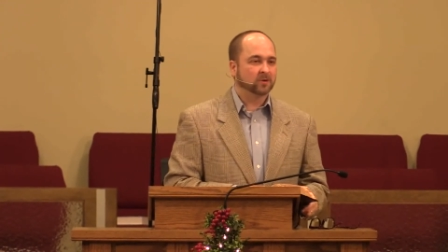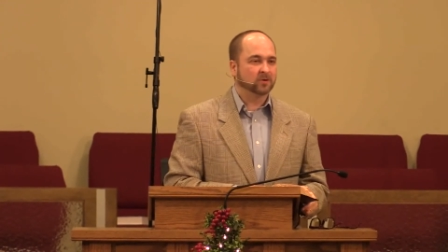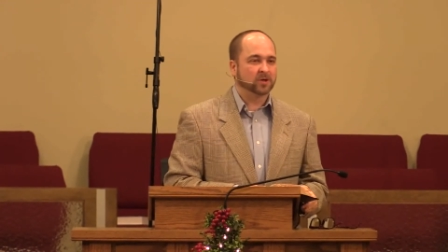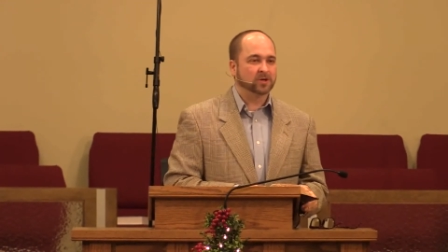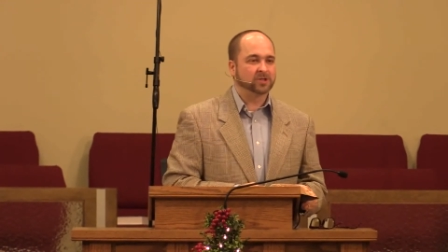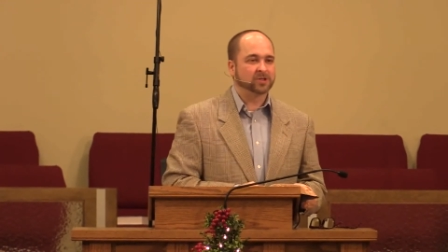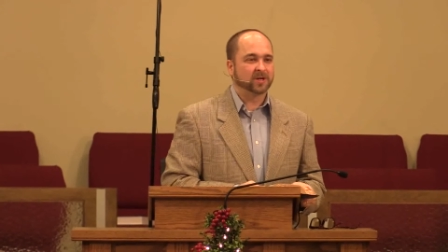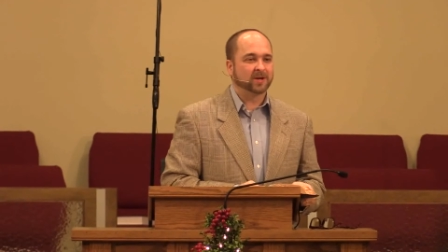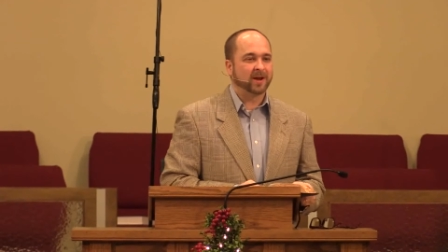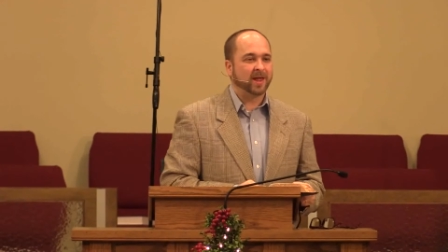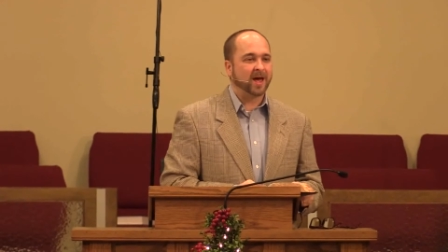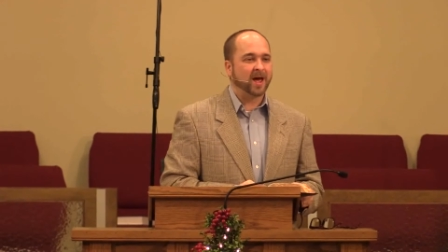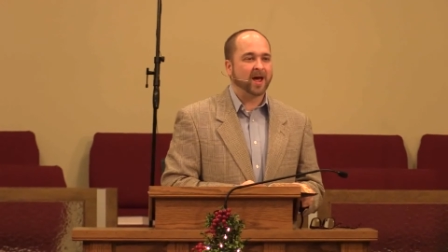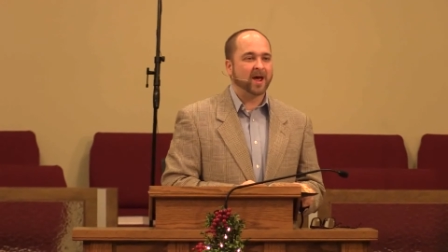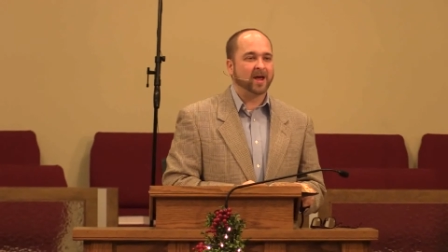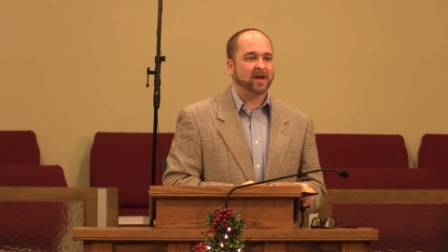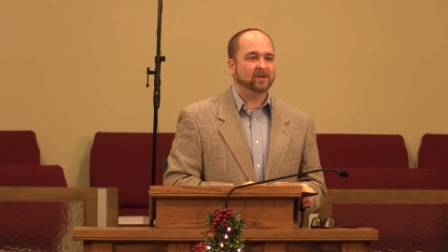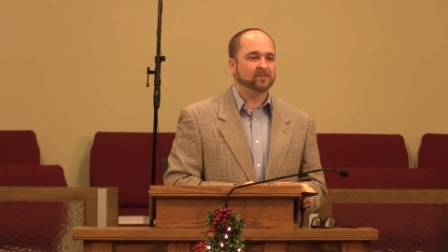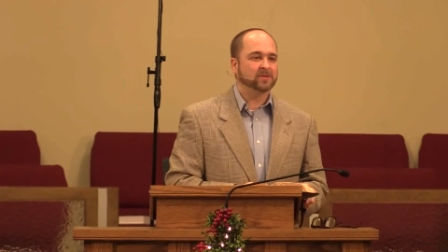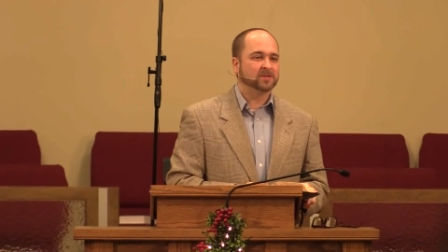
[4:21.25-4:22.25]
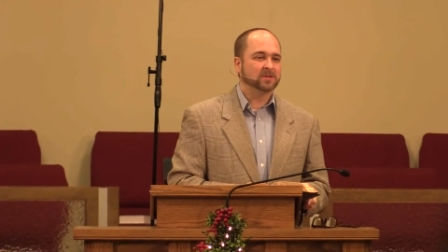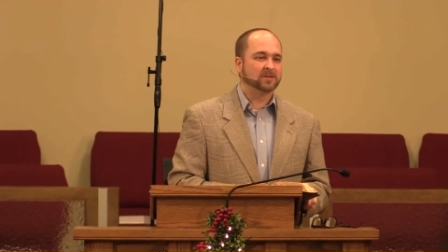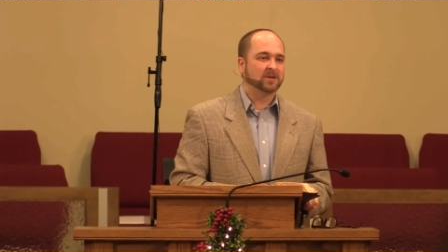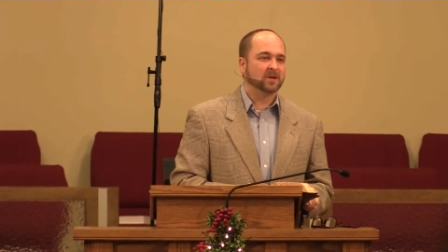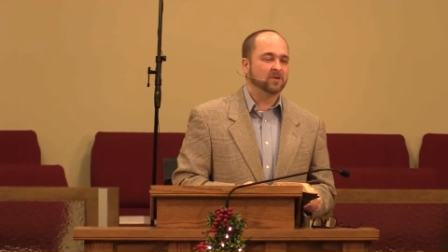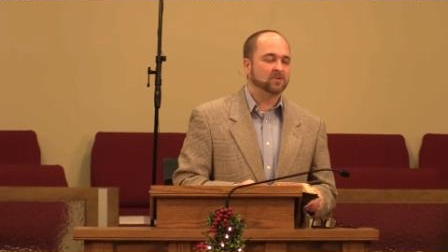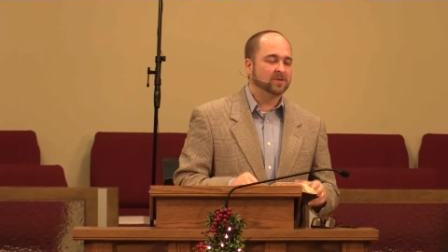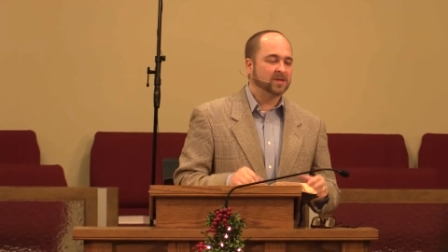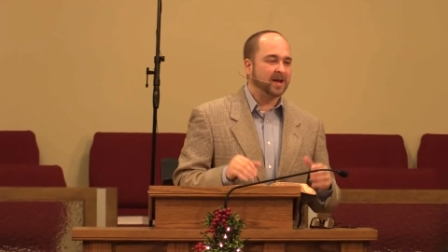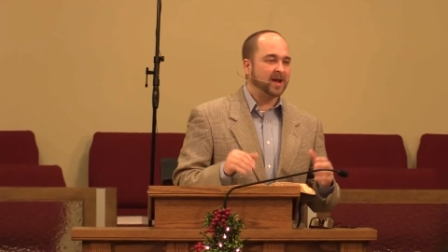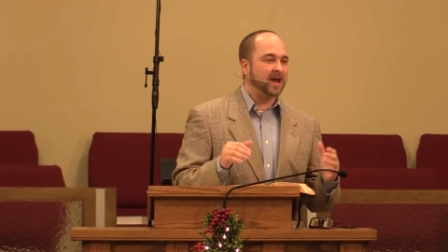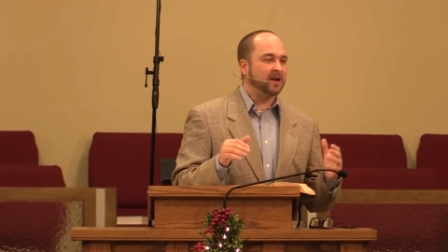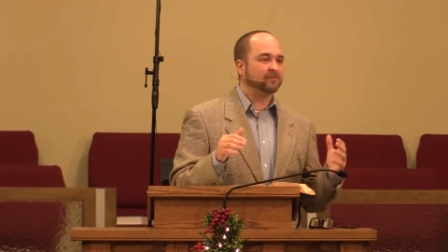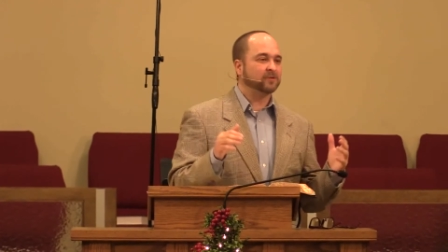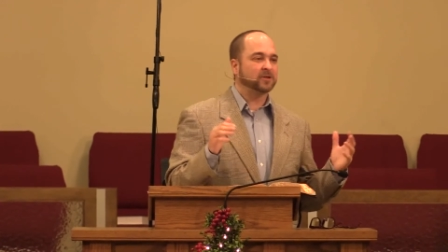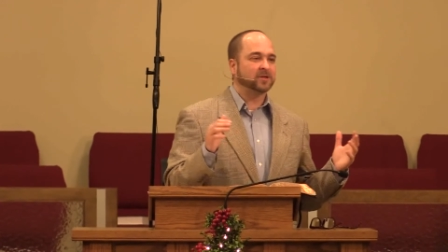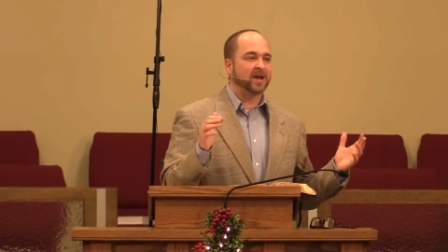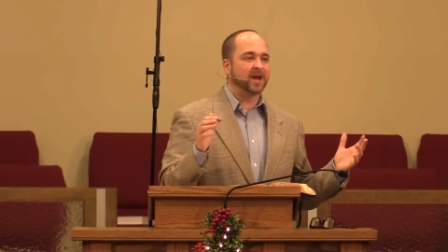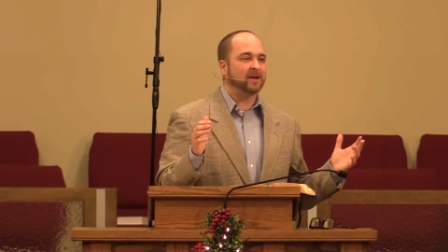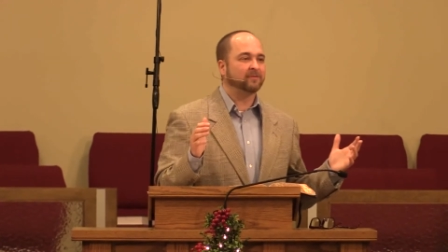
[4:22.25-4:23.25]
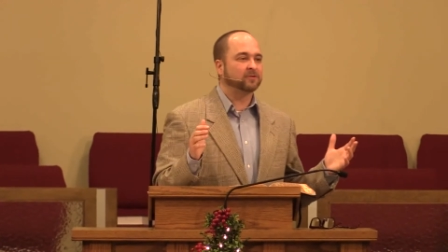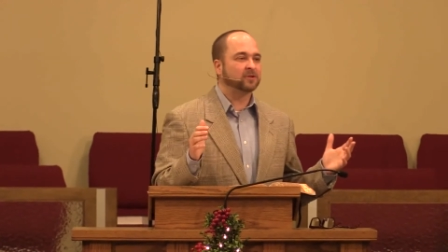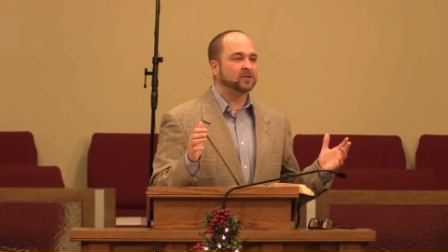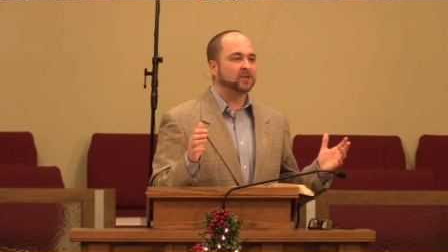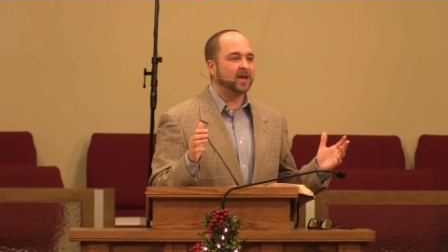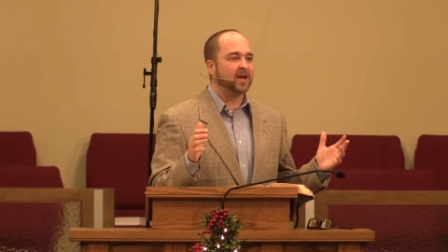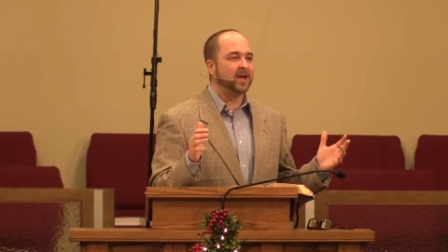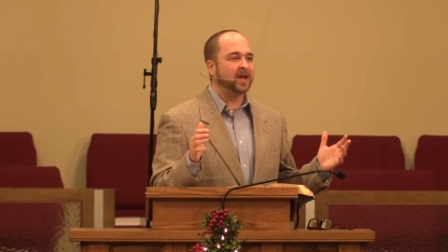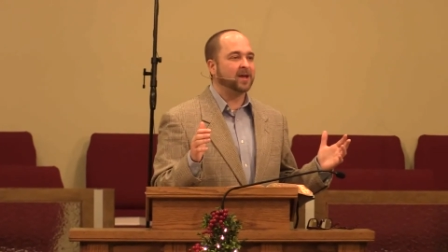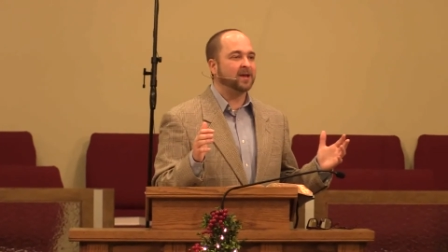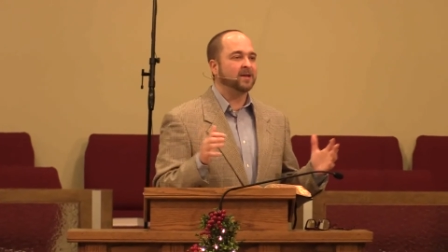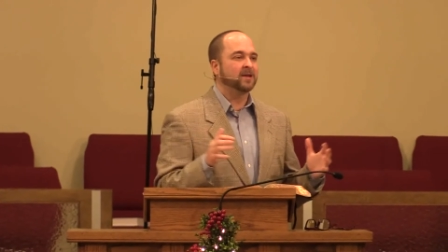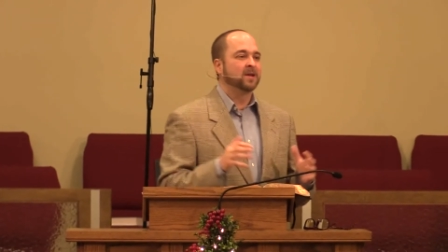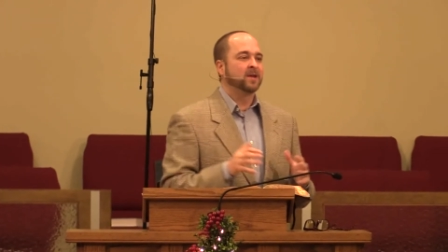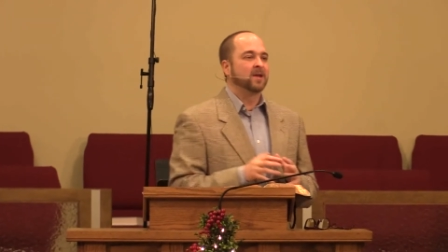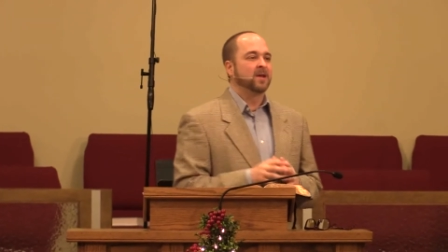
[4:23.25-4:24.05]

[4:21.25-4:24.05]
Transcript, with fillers: Christian lives, you know, day after day after day,